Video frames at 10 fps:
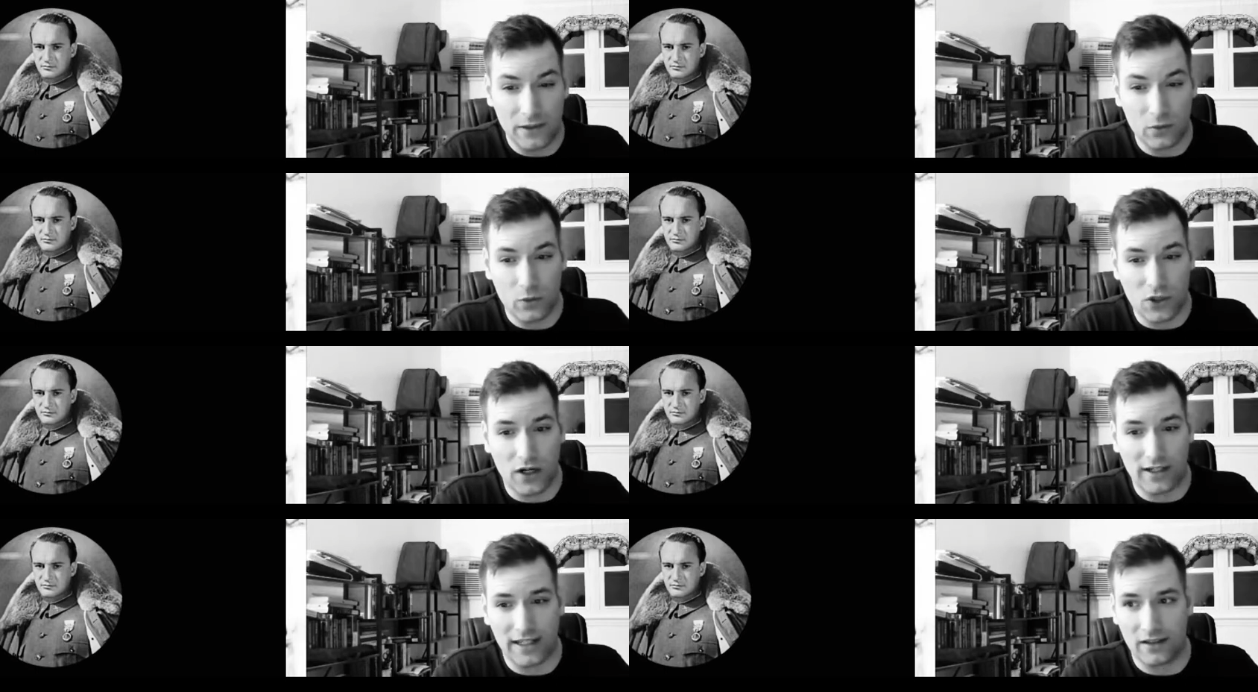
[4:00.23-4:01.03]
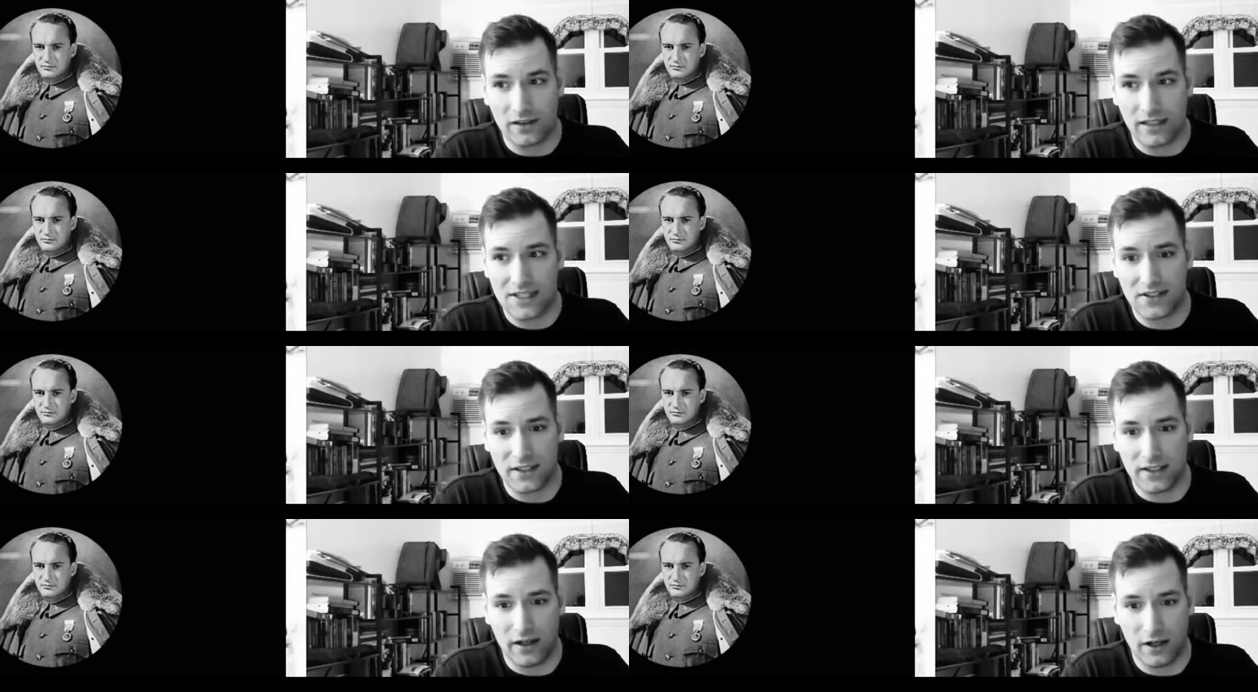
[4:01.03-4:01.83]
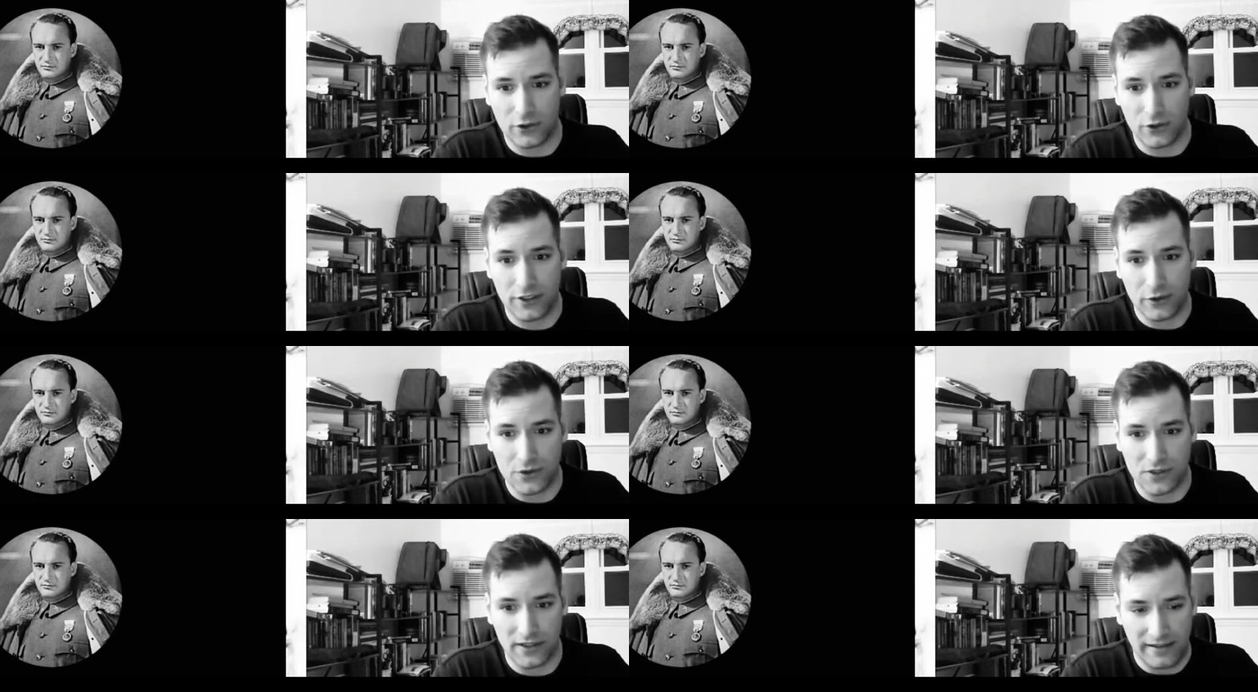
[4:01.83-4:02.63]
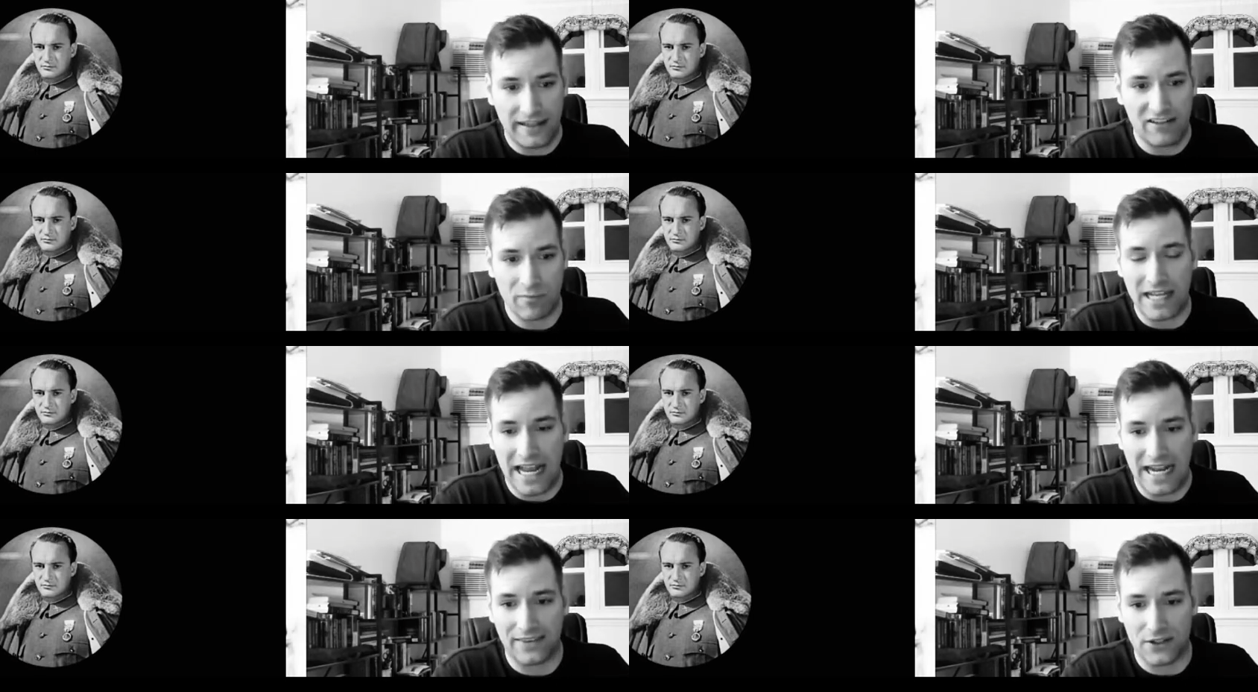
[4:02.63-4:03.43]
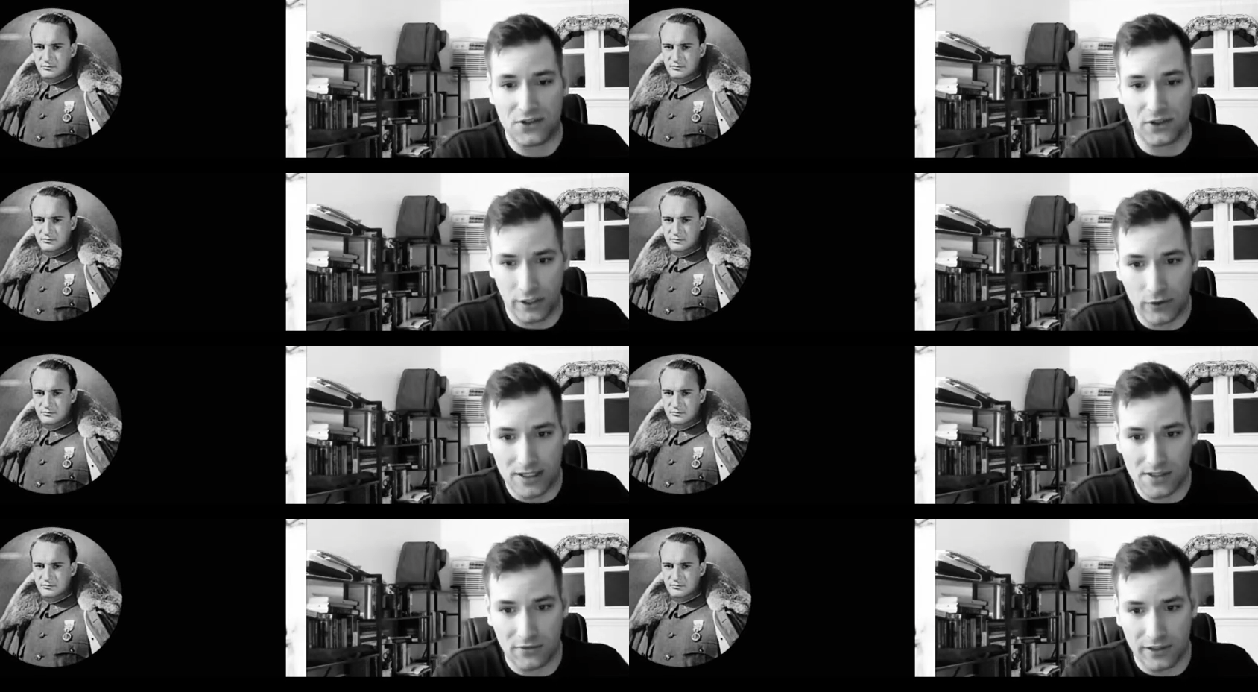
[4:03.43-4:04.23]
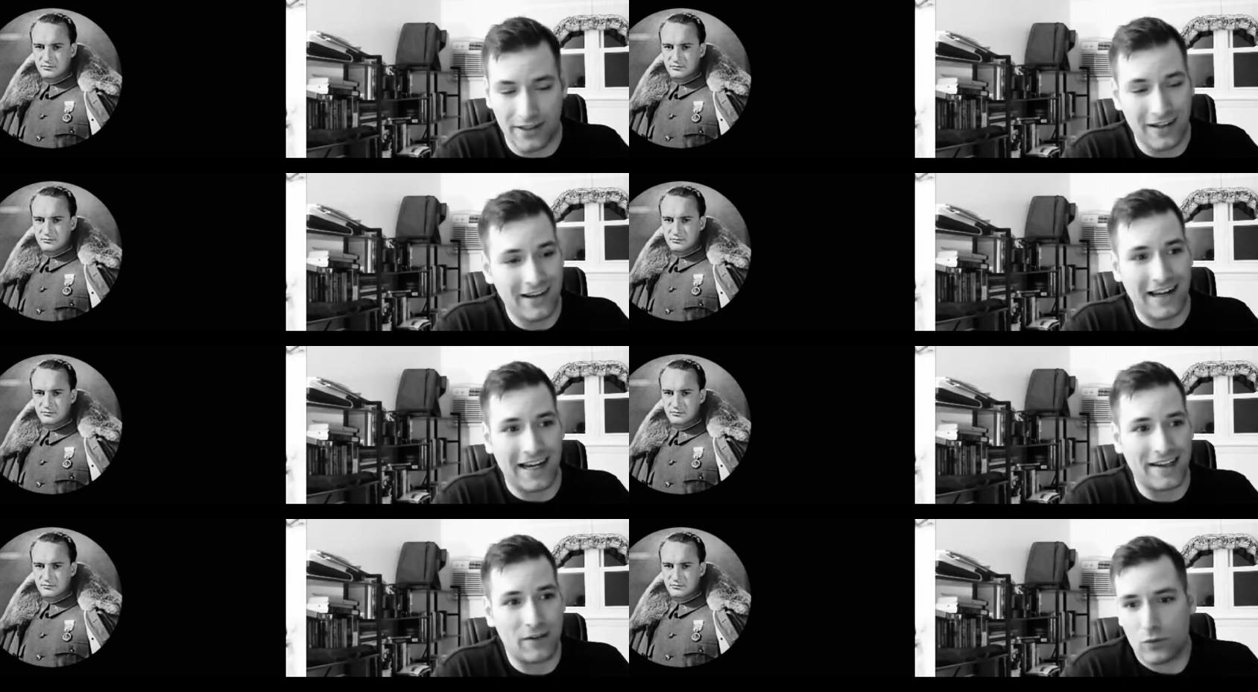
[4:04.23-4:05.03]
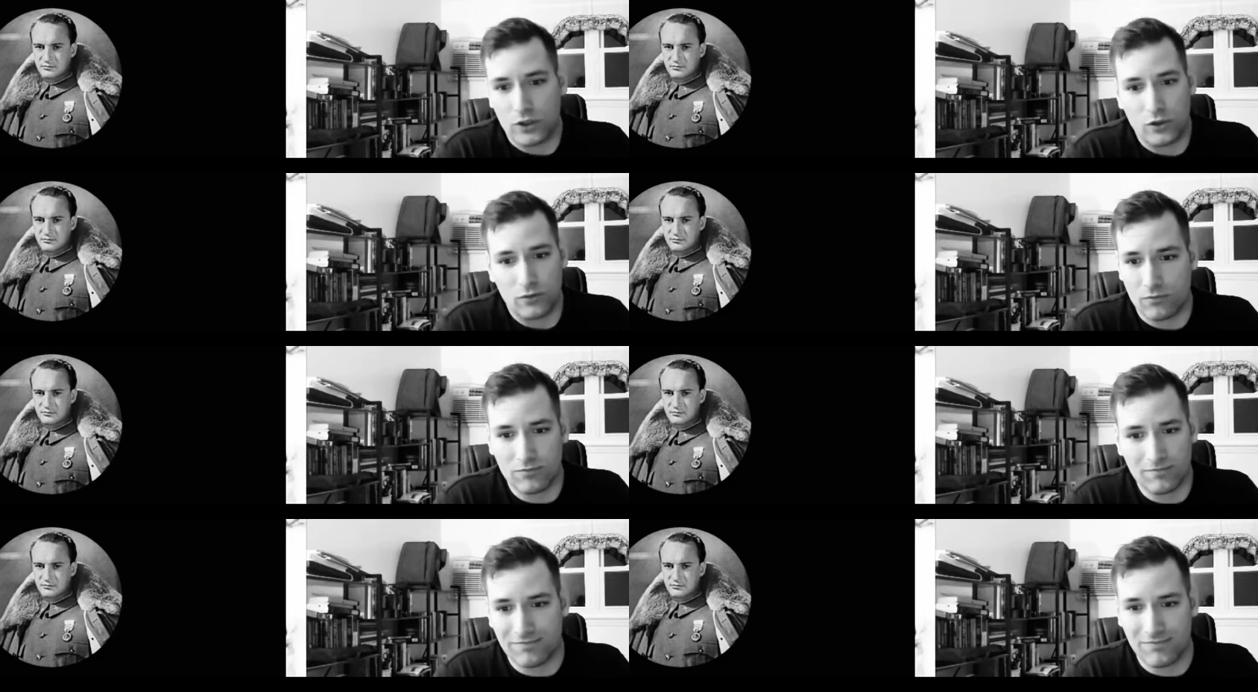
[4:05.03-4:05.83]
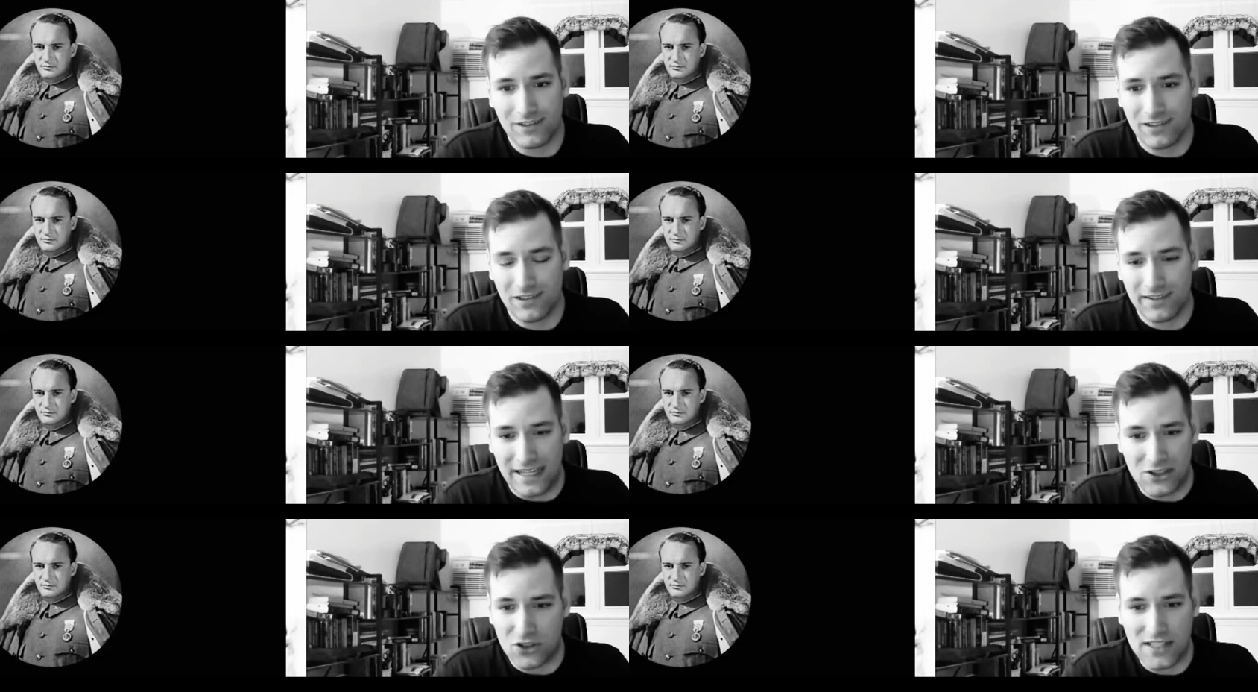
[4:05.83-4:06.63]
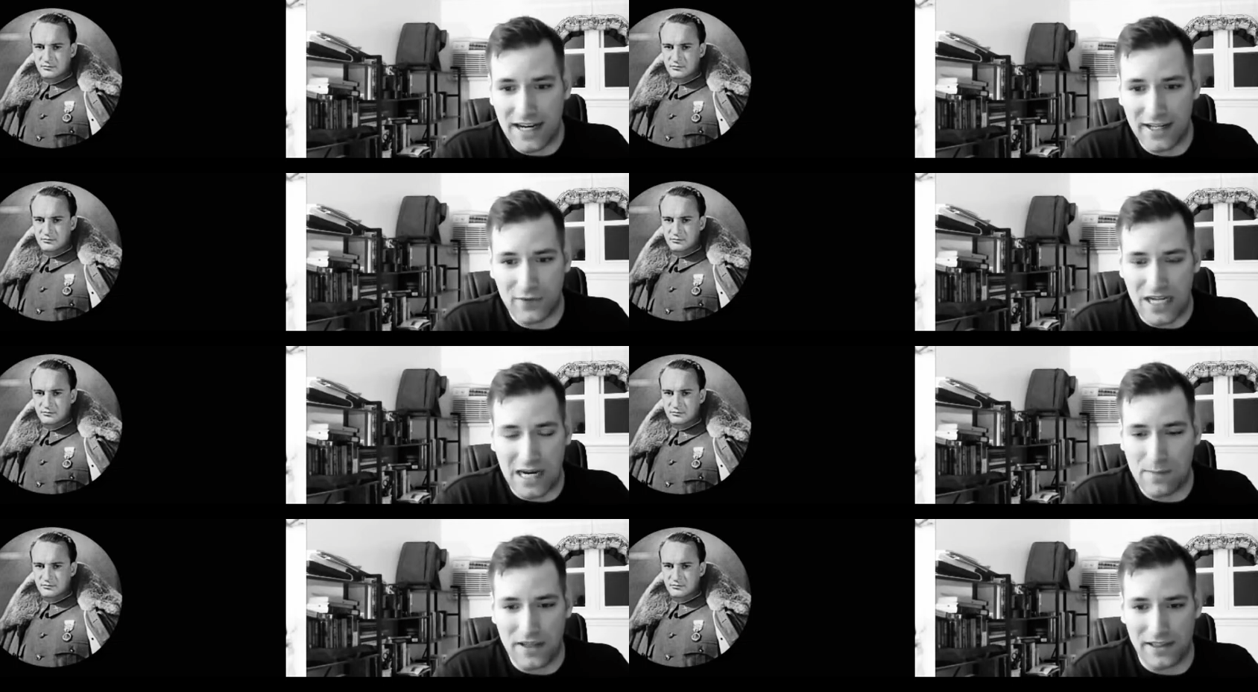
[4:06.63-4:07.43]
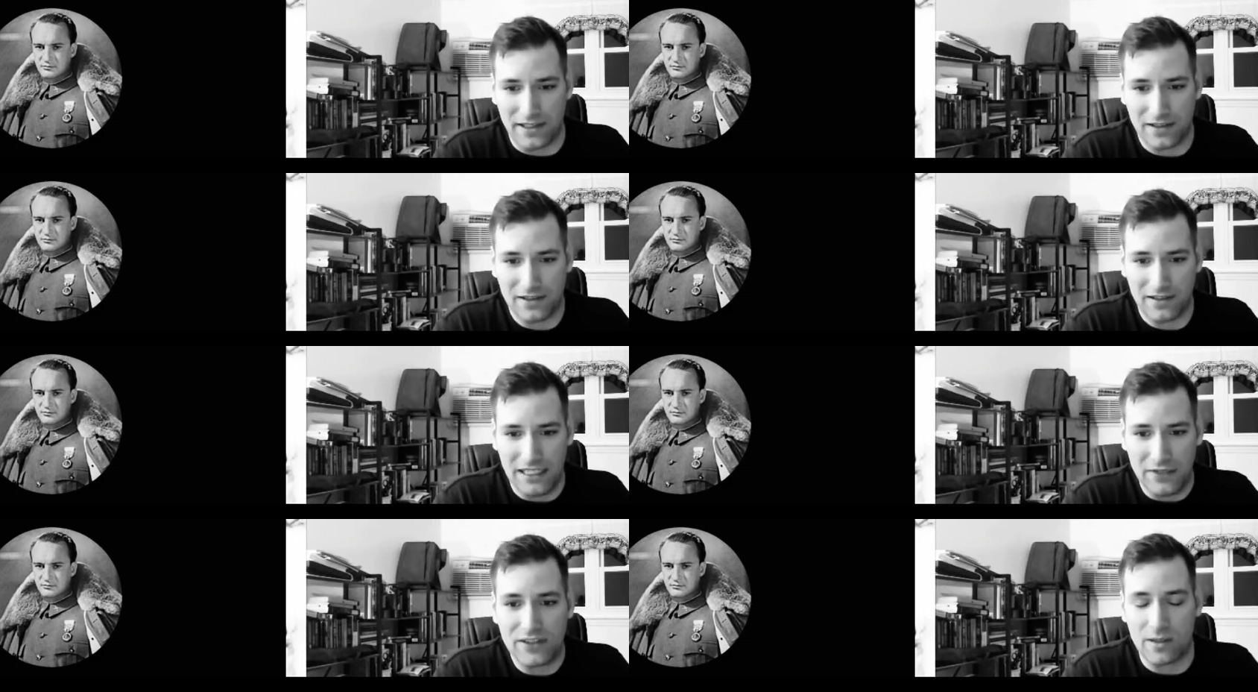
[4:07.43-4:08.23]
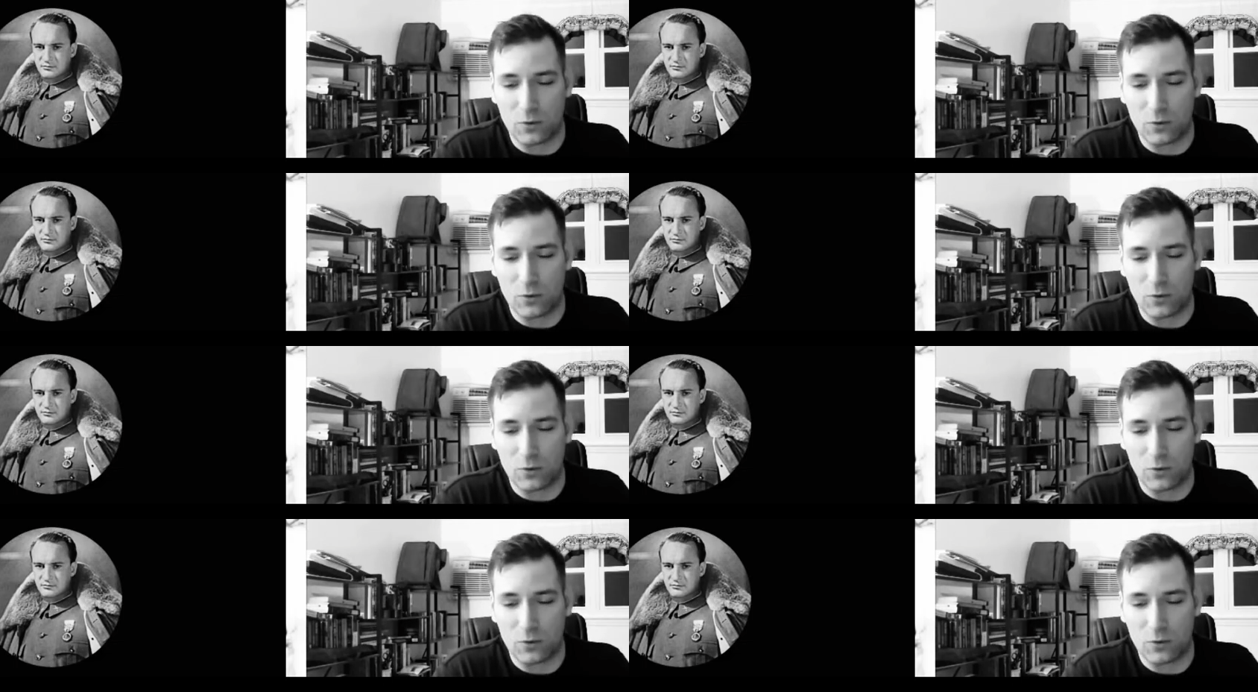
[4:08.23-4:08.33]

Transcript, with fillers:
Speaker 1: we're talking less than 100 years that they've been at this aggressively and we, that's just not enough time i think even at the